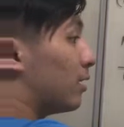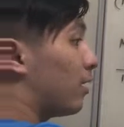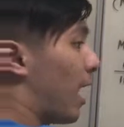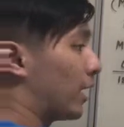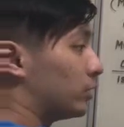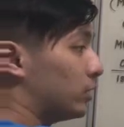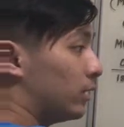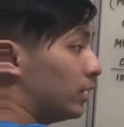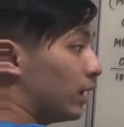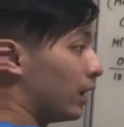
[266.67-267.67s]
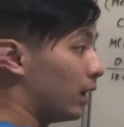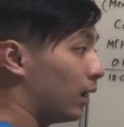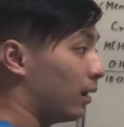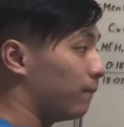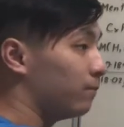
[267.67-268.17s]
are actually
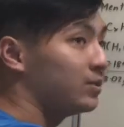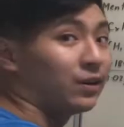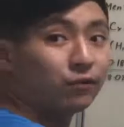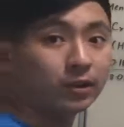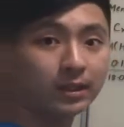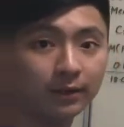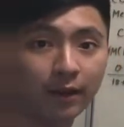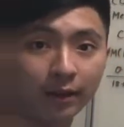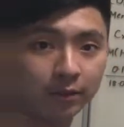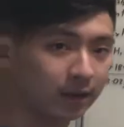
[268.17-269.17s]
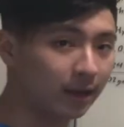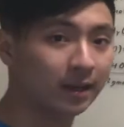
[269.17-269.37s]
um, different values, okay?